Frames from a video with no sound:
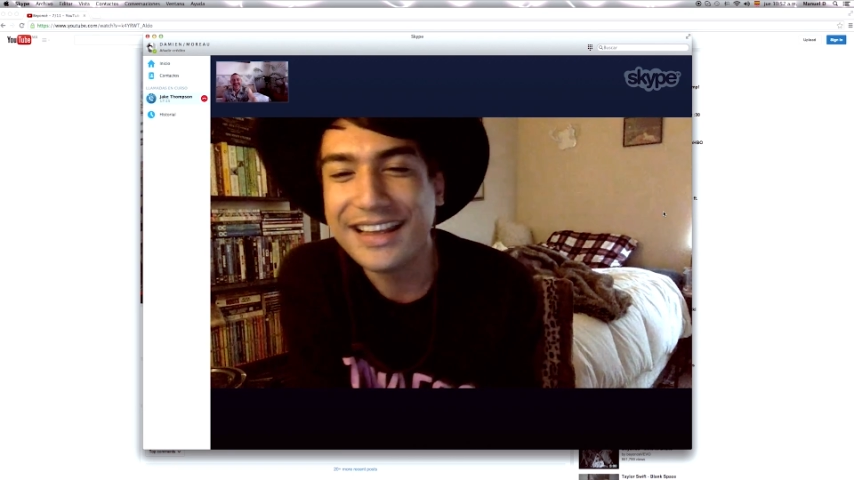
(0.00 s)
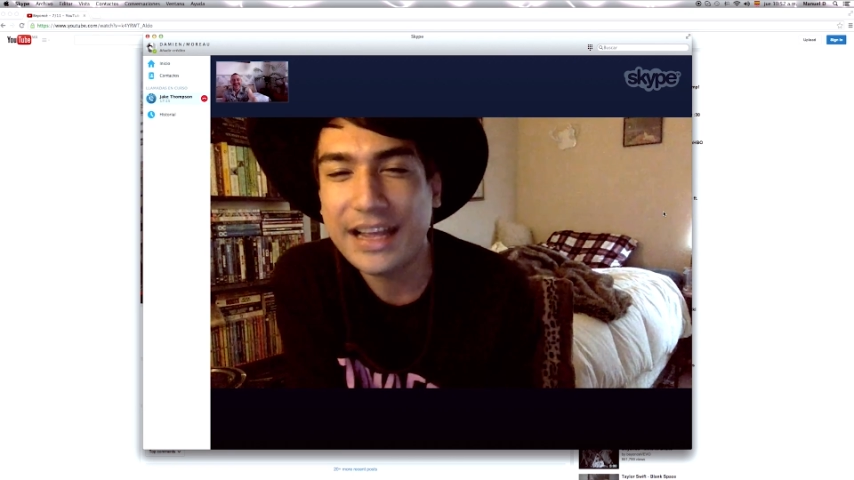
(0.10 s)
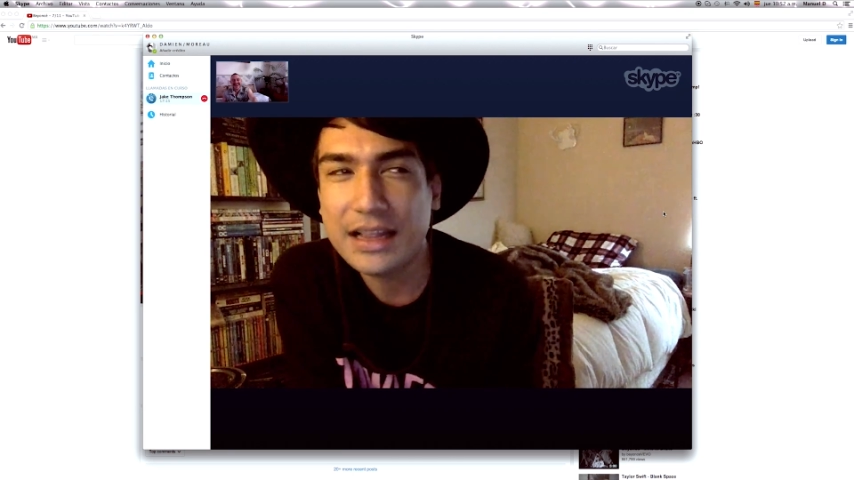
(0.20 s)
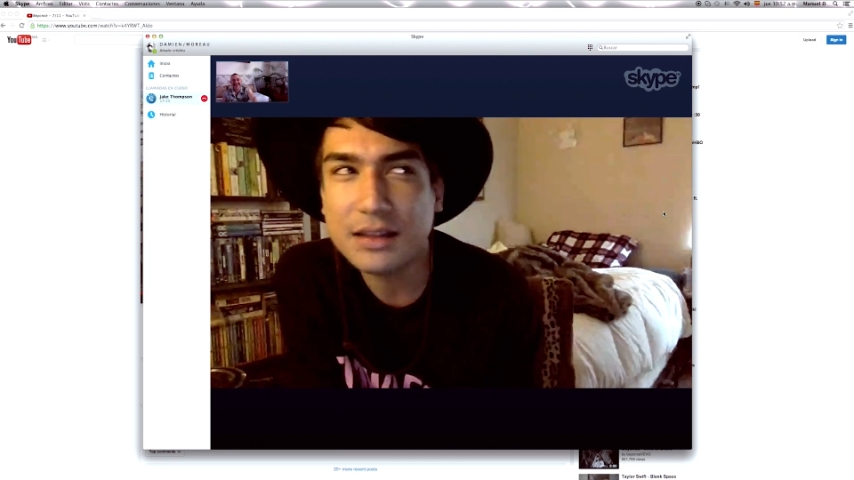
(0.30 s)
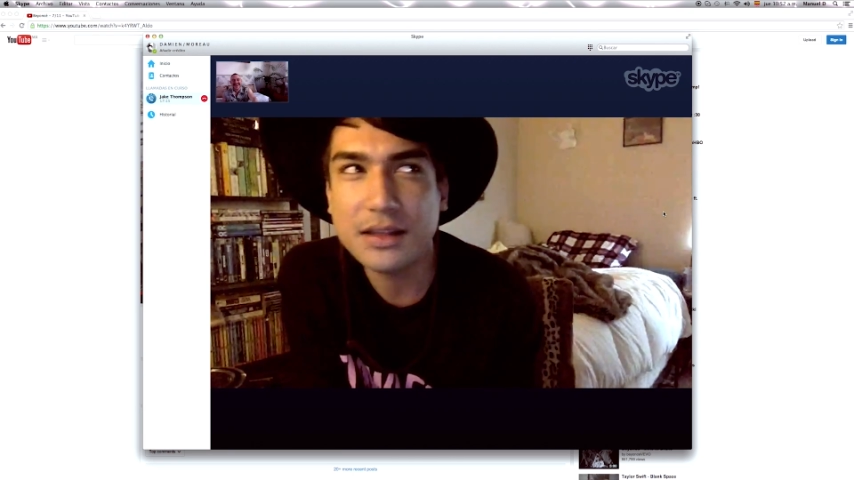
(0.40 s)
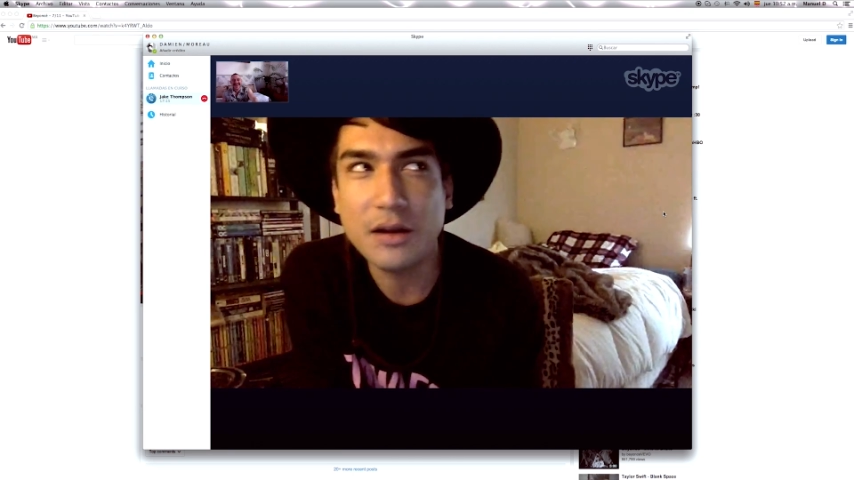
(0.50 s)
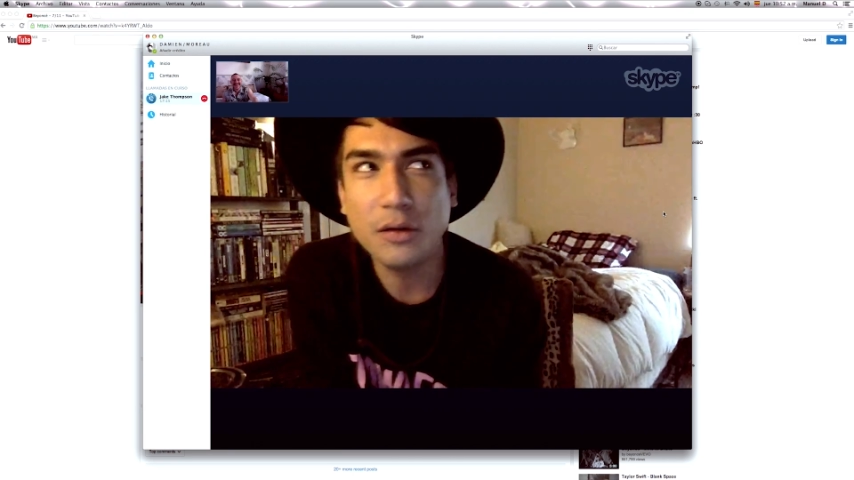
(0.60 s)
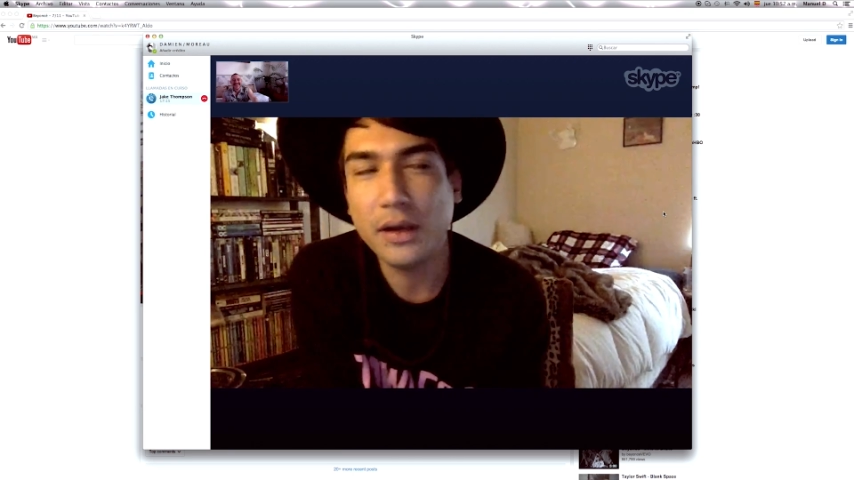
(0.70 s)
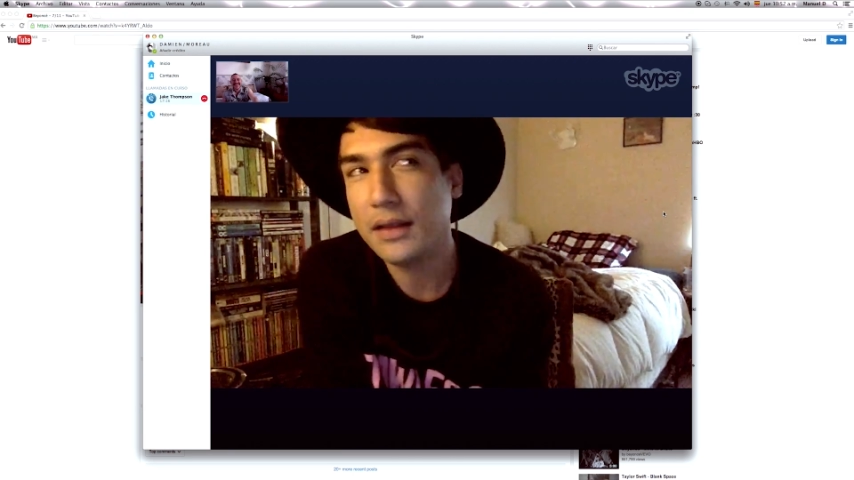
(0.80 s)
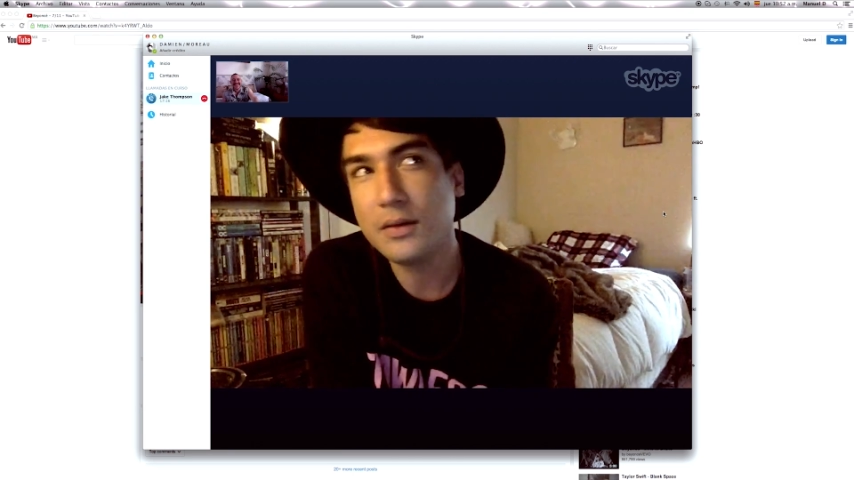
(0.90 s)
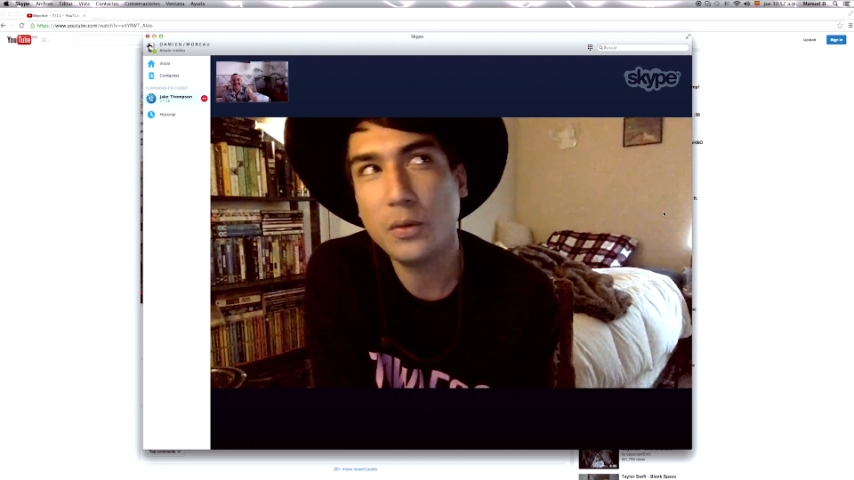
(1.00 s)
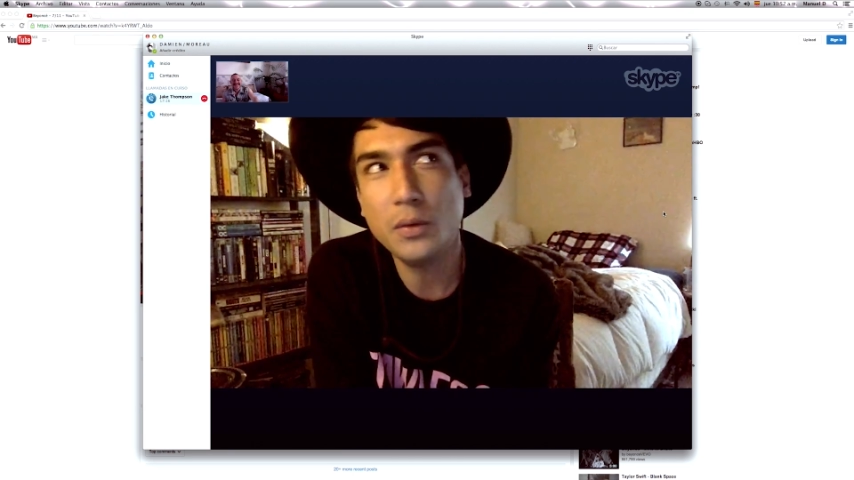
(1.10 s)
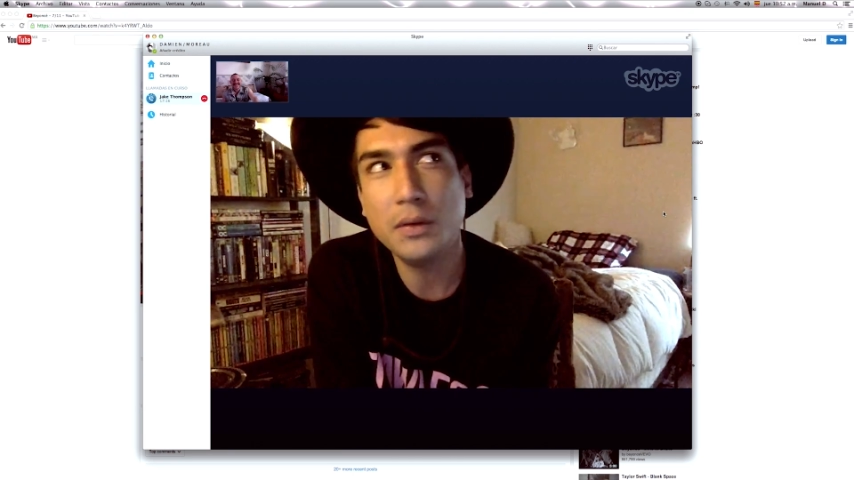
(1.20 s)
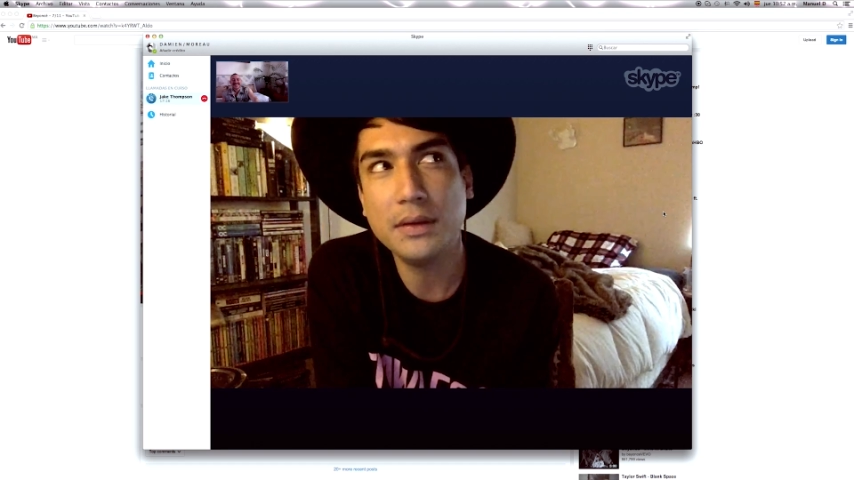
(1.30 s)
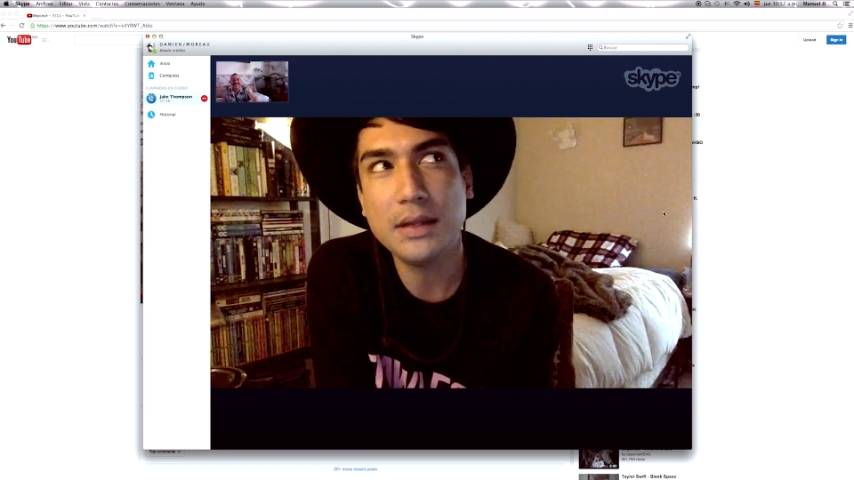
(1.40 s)
it's
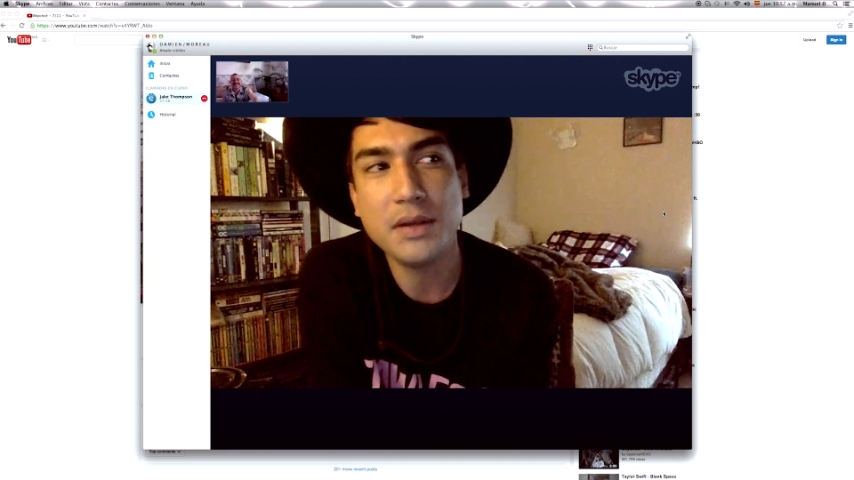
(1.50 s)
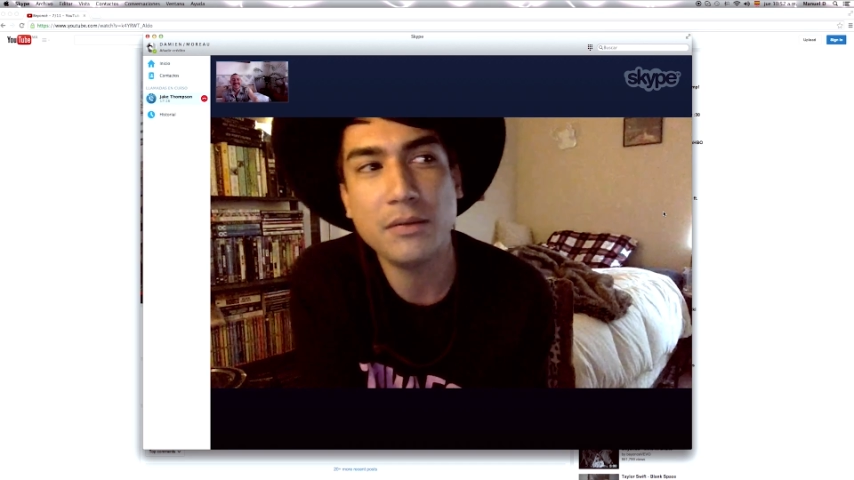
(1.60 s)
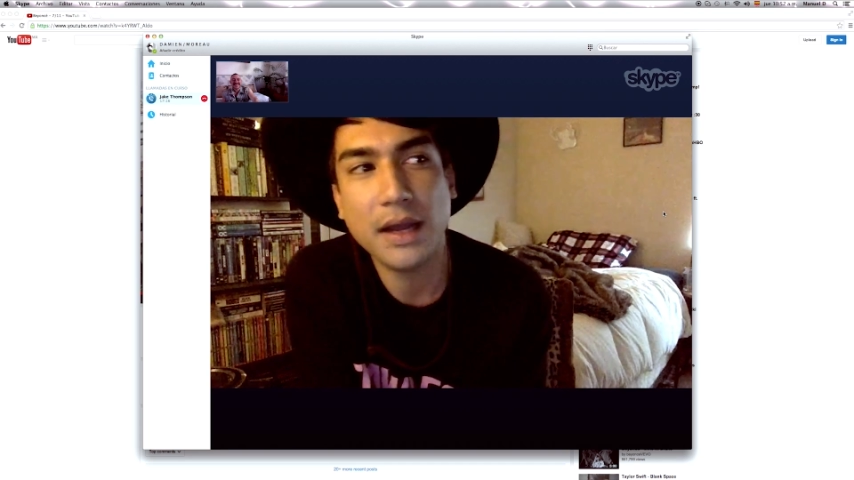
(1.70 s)
cool to be